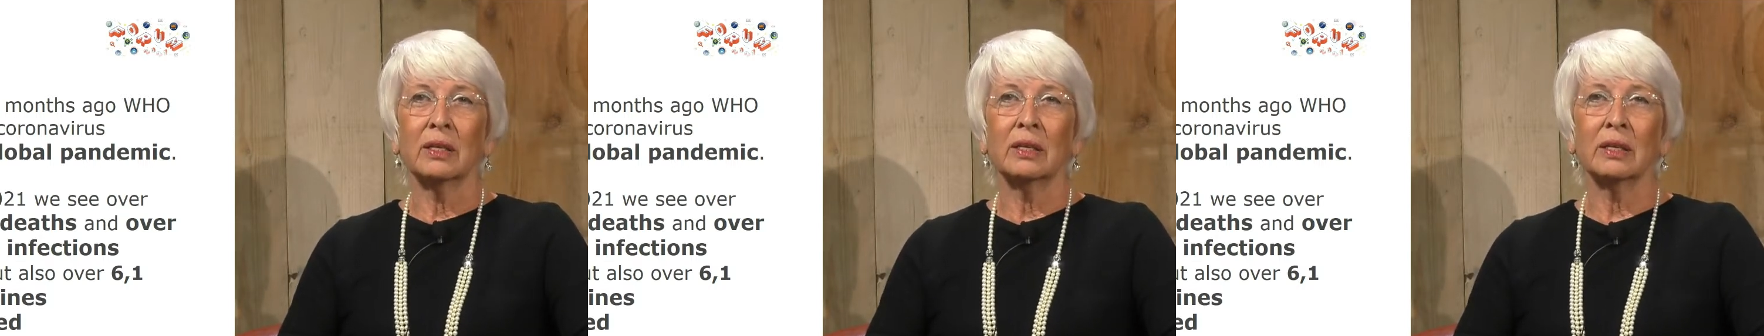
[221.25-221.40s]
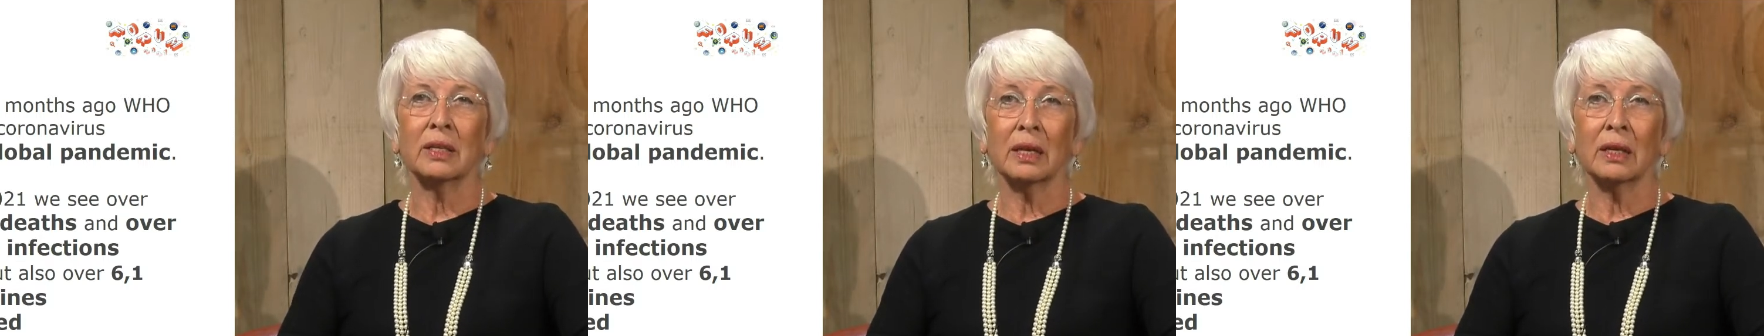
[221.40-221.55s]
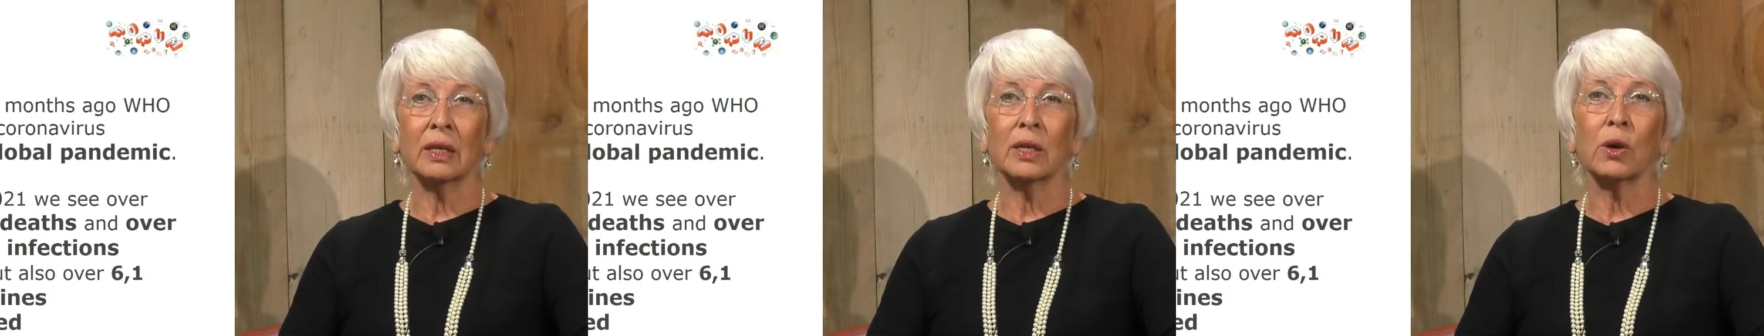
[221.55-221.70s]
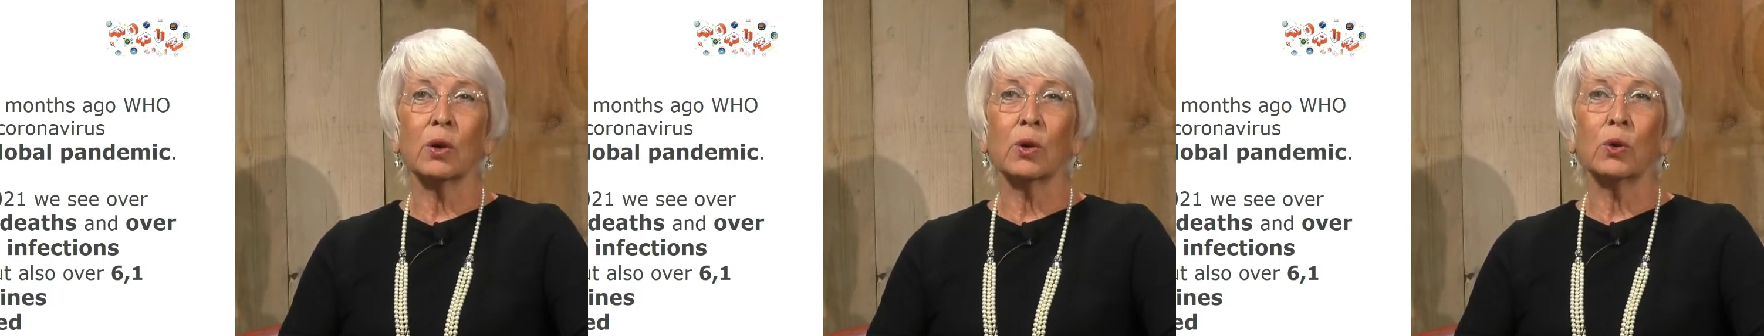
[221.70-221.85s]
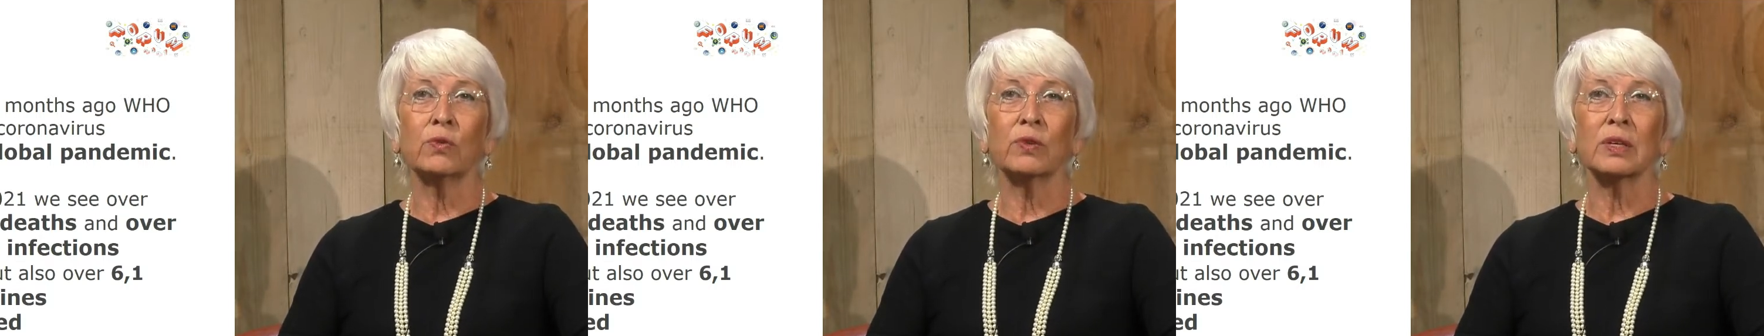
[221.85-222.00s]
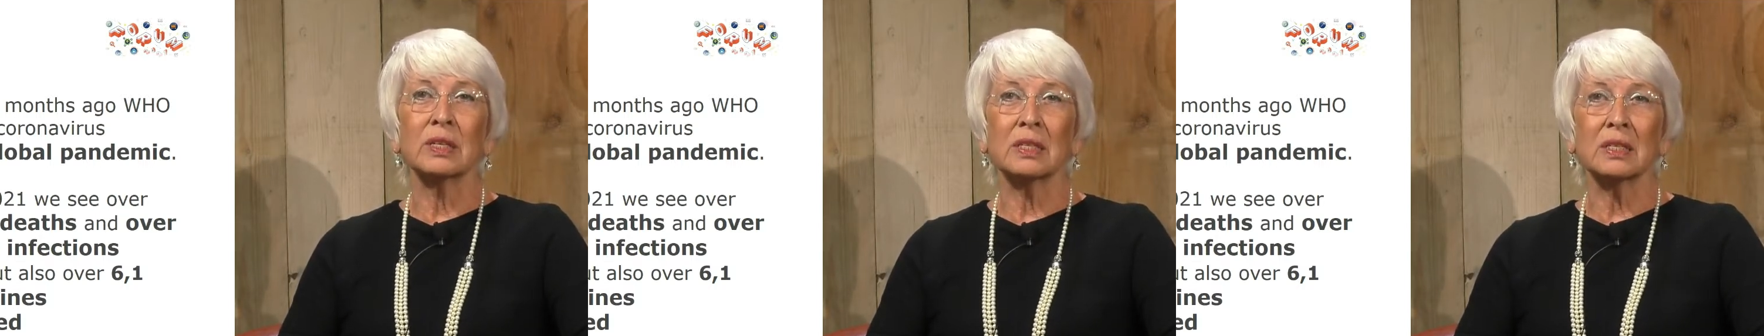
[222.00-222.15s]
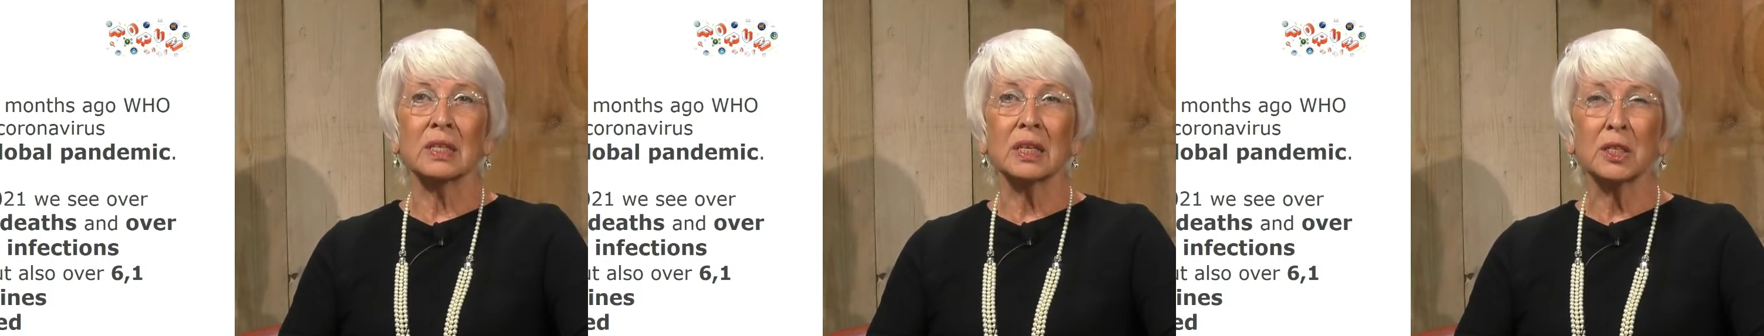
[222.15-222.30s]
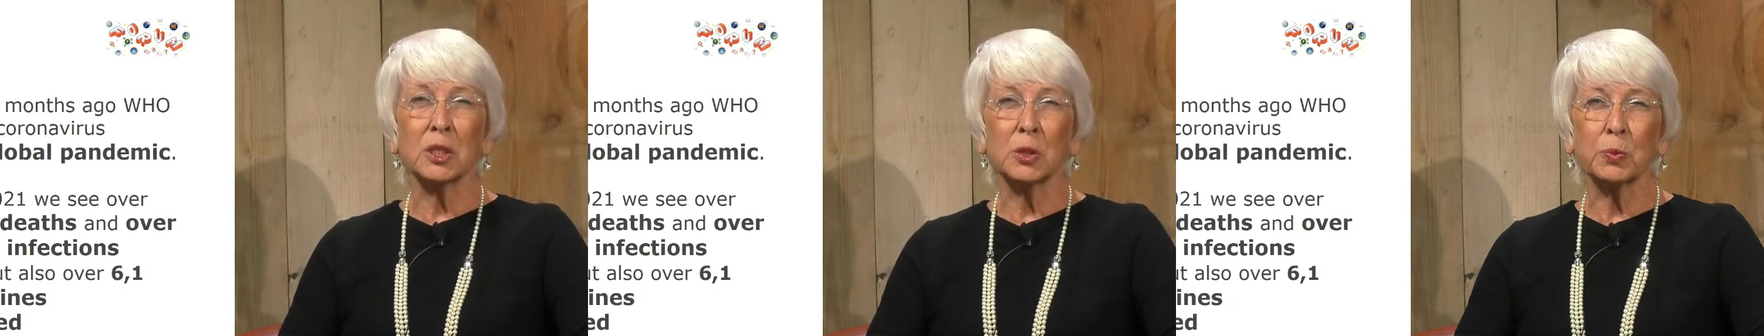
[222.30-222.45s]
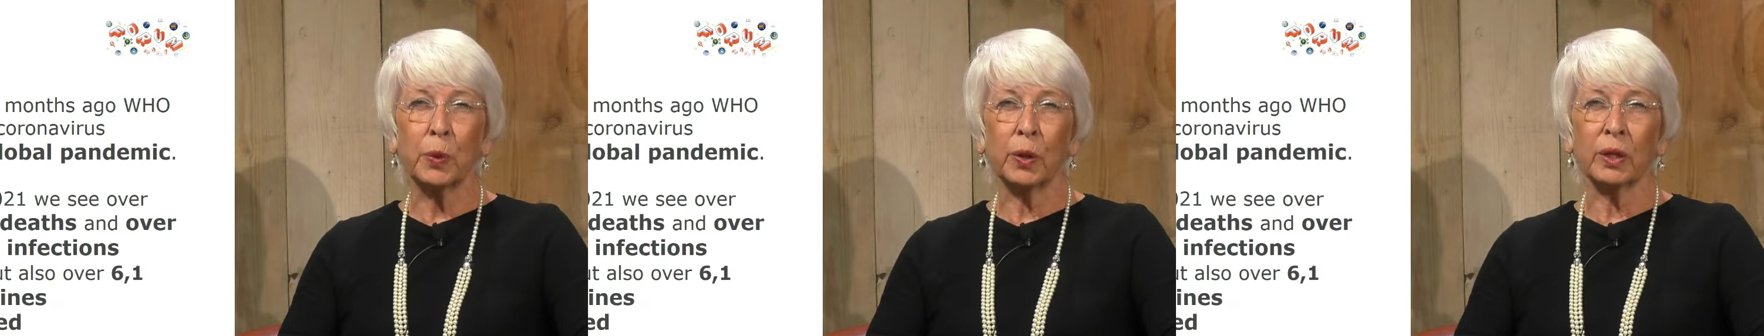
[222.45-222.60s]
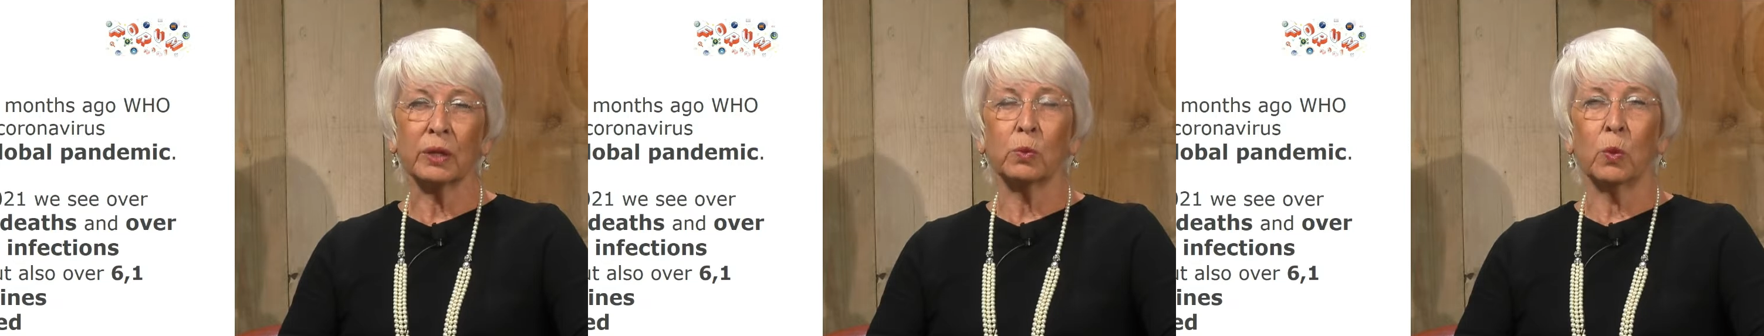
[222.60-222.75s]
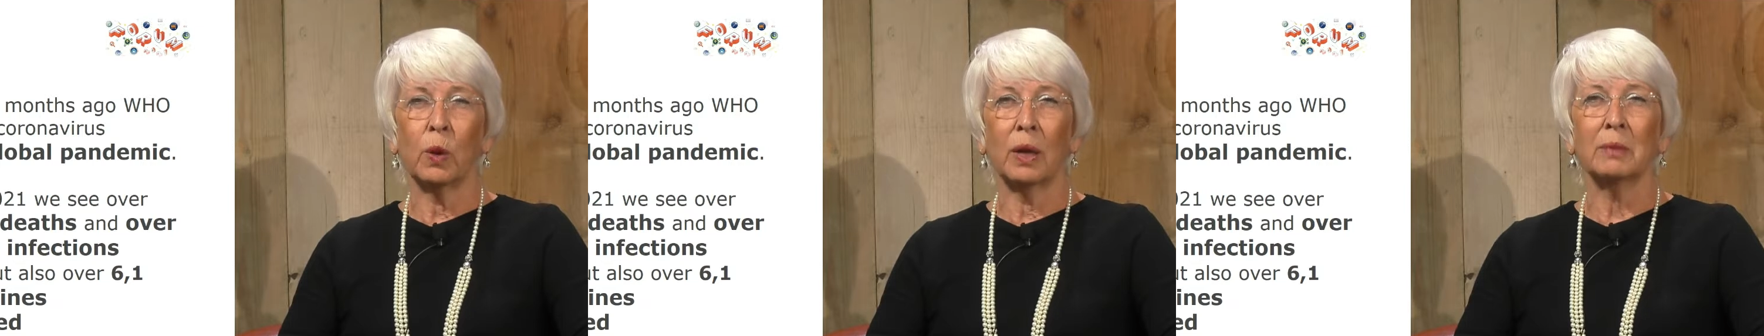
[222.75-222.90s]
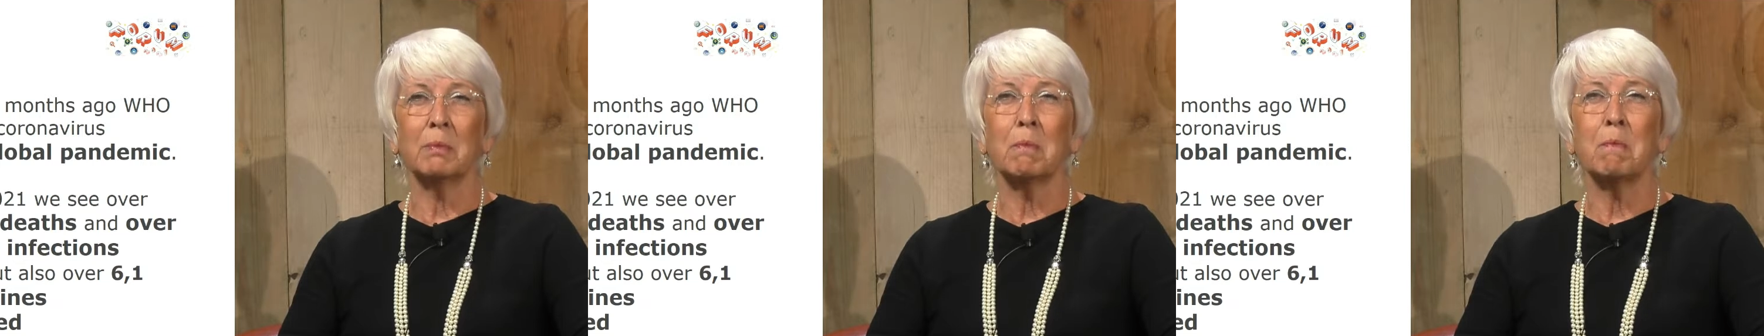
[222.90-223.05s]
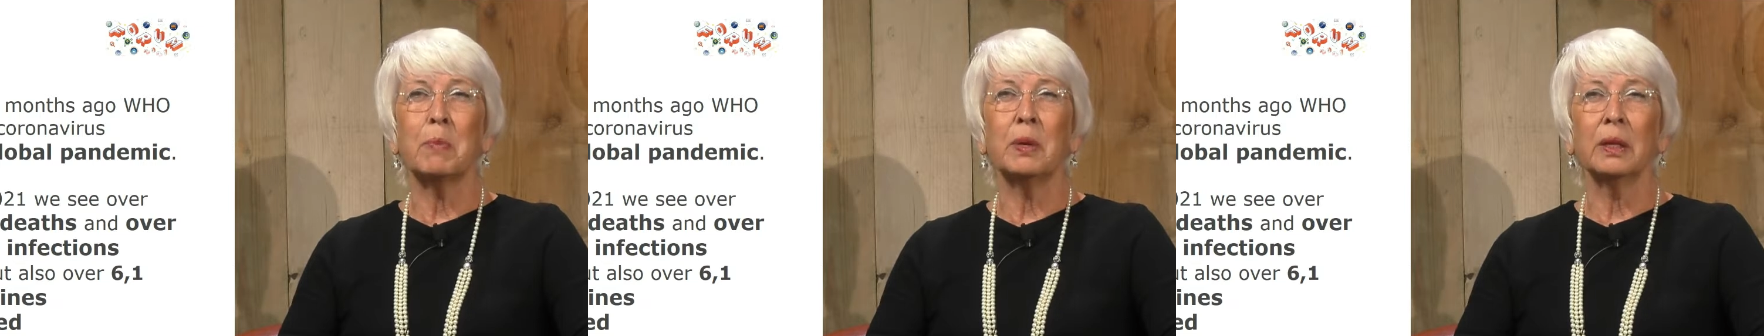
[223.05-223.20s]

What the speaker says: nearly over 6.1